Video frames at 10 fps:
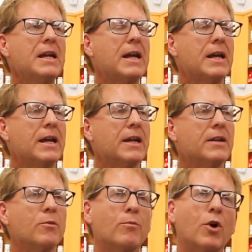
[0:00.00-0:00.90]

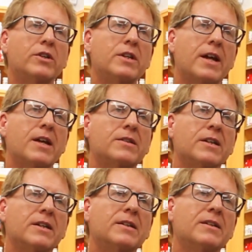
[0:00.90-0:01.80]
And
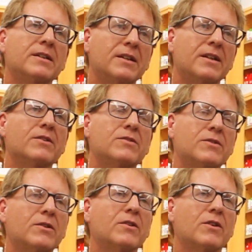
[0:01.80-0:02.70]
multitasking is
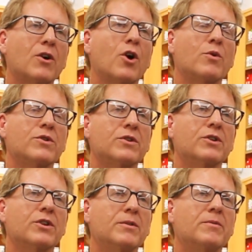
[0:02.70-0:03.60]
always a good